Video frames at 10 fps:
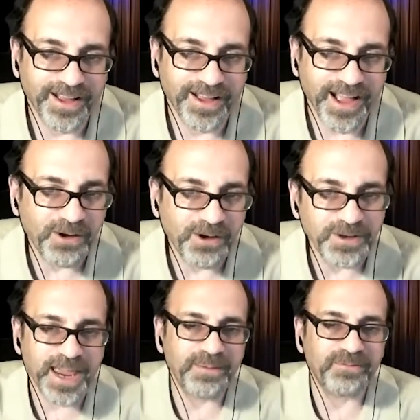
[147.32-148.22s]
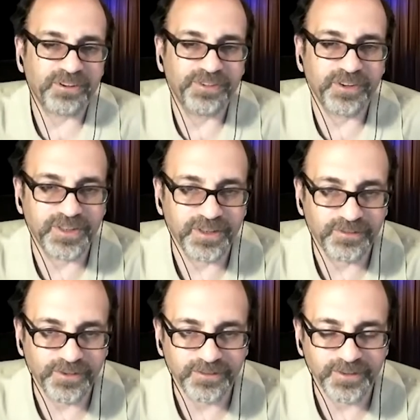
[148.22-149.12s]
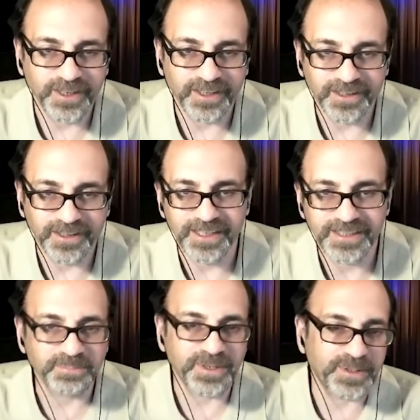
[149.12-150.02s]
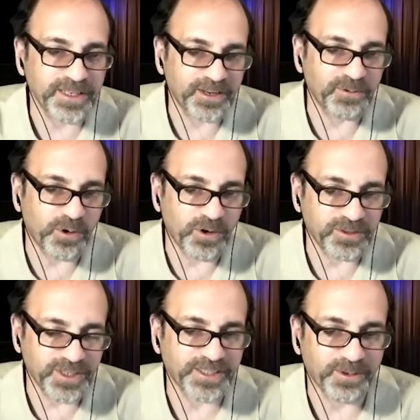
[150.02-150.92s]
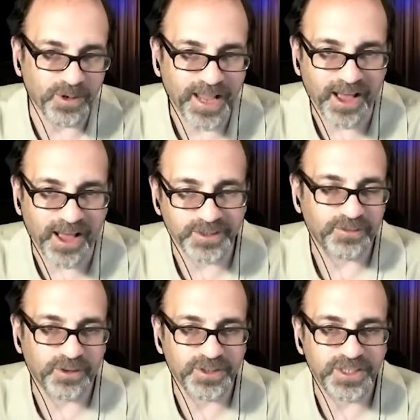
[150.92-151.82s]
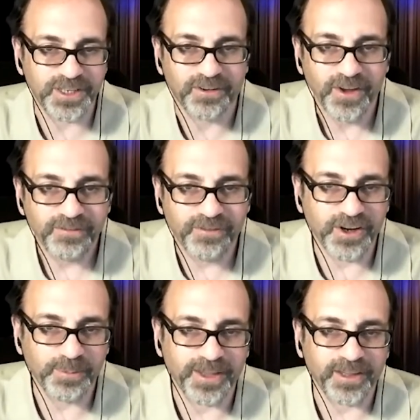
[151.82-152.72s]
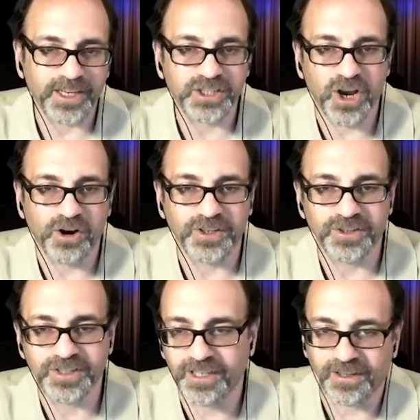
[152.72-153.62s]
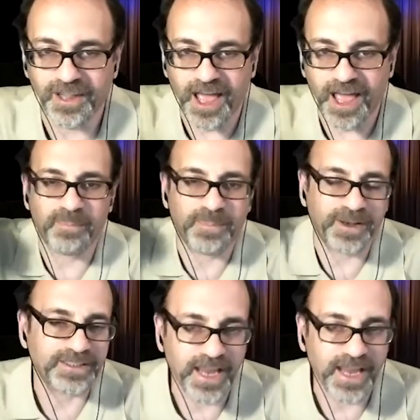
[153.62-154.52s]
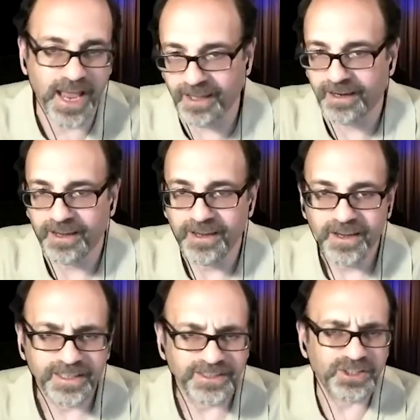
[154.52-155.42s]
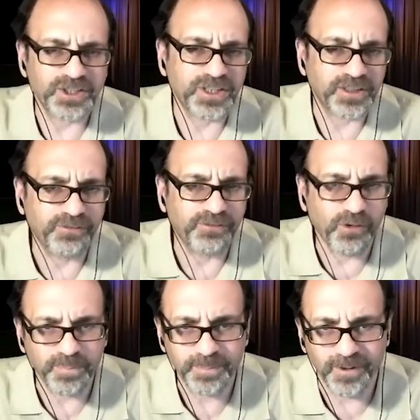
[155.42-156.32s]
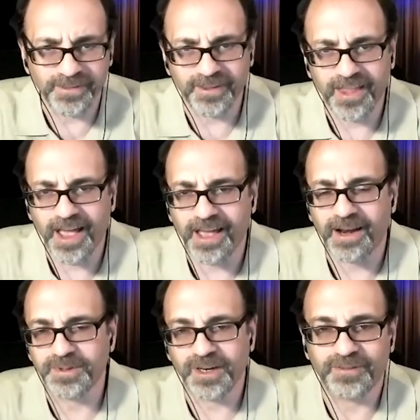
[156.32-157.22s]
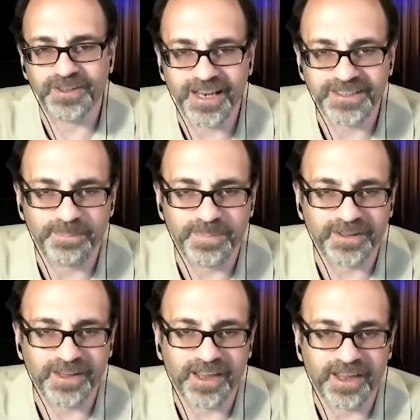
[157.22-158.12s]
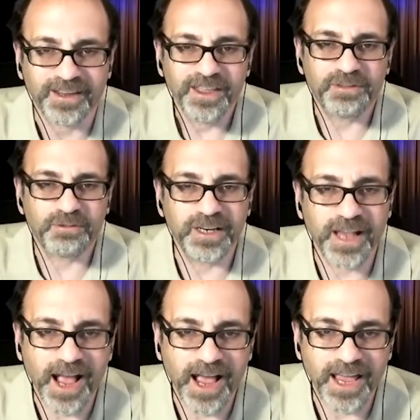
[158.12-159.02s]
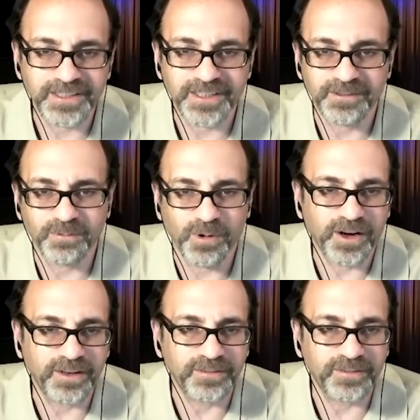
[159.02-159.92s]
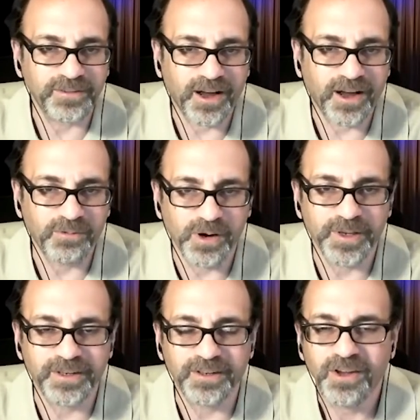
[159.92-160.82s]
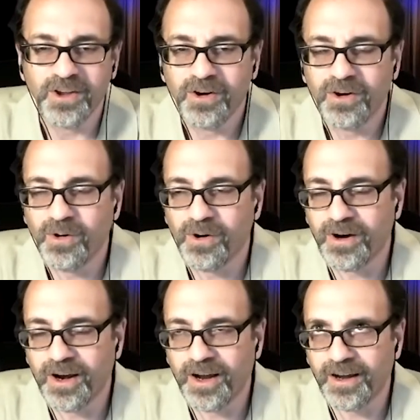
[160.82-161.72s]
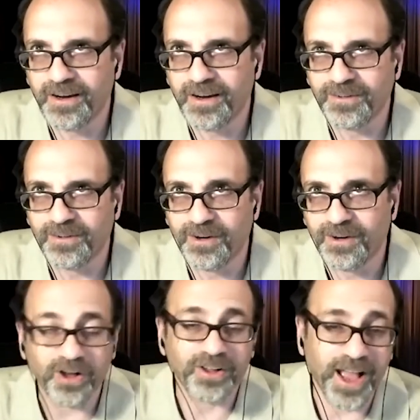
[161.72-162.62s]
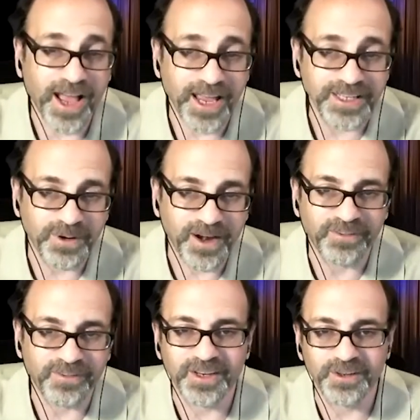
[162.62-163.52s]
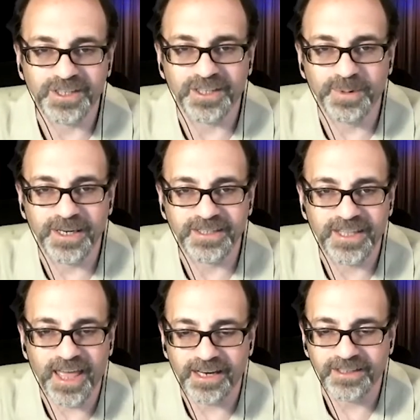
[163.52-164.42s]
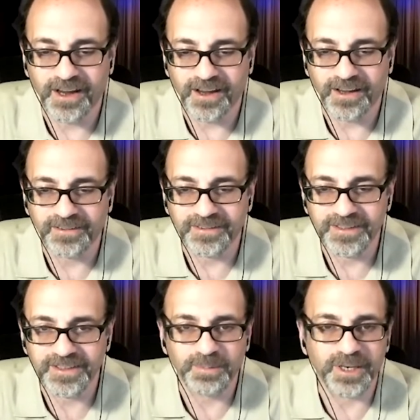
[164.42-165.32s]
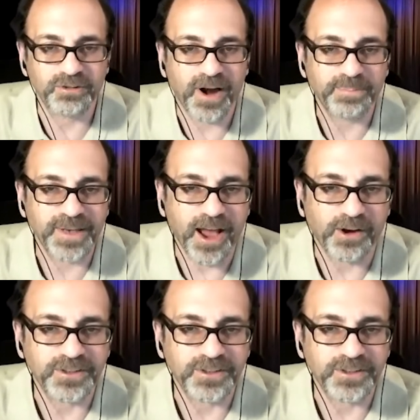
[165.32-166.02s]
I always aim for 50-50 at least. Sometimes it didn't doesn't work out. So if you see a Funnier by Lake show and you see the lineup and it's got like because there's usually four people on the lineup. So if it ends up being like three guys and one uh, woman or uh, or all guys or whatever, that usually means that uh, somebody dropped out.